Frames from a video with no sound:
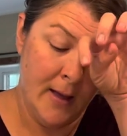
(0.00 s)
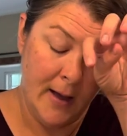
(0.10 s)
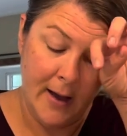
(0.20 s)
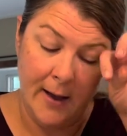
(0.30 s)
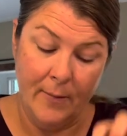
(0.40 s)

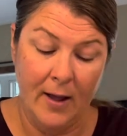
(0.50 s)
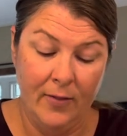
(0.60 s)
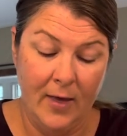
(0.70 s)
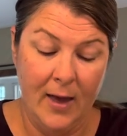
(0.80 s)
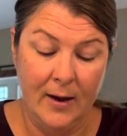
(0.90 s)

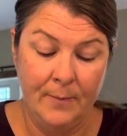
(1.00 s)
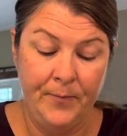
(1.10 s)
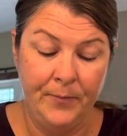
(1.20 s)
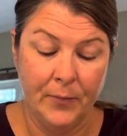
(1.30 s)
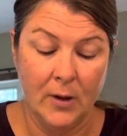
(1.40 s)
And
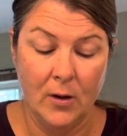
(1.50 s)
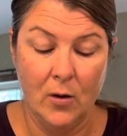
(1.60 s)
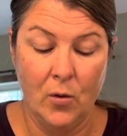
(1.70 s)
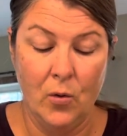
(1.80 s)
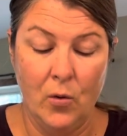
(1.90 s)
then
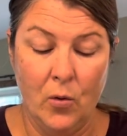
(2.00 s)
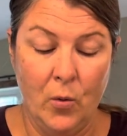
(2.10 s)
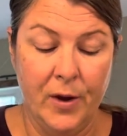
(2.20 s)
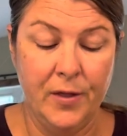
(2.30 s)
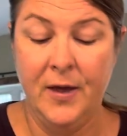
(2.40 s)

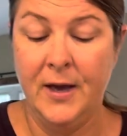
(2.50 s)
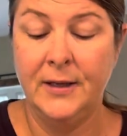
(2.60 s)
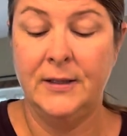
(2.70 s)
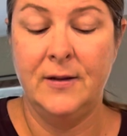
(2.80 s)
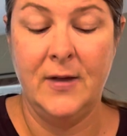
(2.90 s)
with
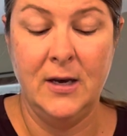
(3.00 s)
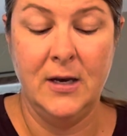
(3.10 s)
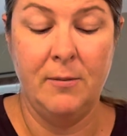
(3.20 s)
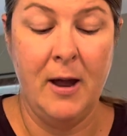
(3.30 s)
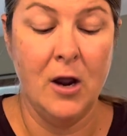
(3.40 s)
this, then
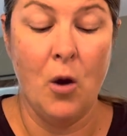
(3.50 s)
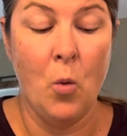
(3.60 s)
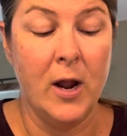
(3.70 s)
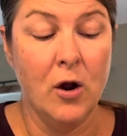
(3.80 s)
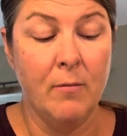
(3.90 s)
depending on
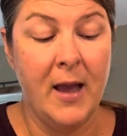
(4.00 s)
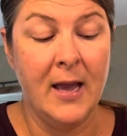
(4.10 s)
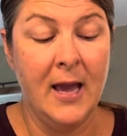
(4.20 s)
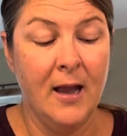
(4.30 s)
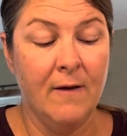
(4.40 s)
what you're
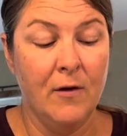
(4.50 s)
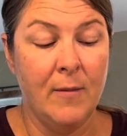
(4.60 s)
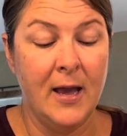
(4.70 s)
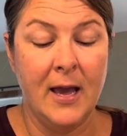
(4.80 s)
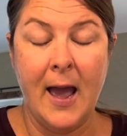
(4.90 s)
making, if you're
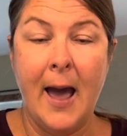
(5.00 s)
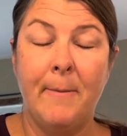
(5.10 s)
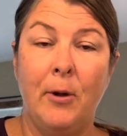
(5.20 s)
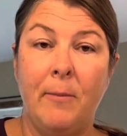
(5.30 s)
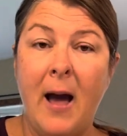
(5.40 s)
making
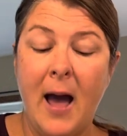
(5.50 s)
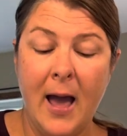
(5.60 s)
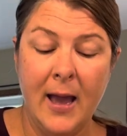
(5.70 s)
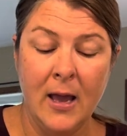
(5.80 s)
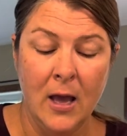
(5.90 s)
apple
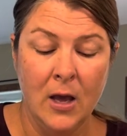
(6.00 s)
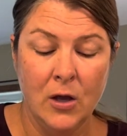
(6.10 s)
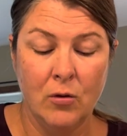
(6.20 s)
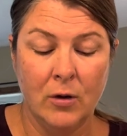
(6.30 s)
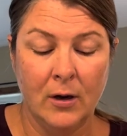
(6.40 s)
pie,
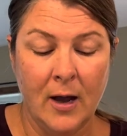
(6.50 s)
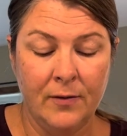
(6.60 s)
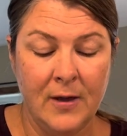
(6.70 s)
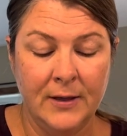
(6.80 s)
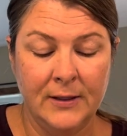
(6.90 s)
you could
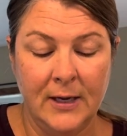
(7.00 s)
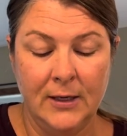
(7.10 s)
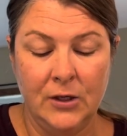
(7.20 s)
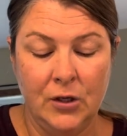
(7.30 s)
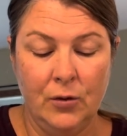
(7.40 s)
cut these
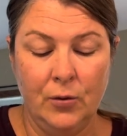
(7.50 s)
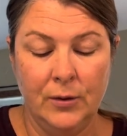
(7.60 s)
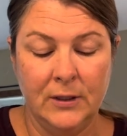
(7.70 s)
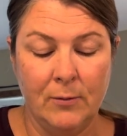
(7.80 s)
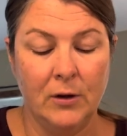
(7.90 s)
into
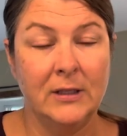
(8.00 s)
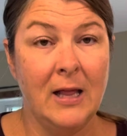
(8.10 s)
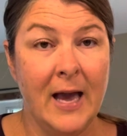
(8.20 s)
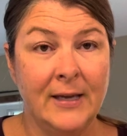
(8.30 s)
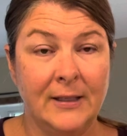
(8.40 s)
small
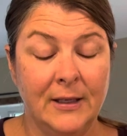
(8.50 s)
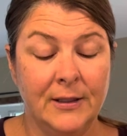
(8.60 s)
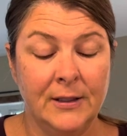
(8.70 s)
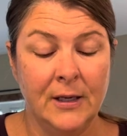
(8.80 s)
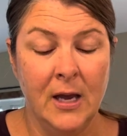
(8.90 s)

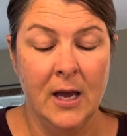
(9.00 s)
slices.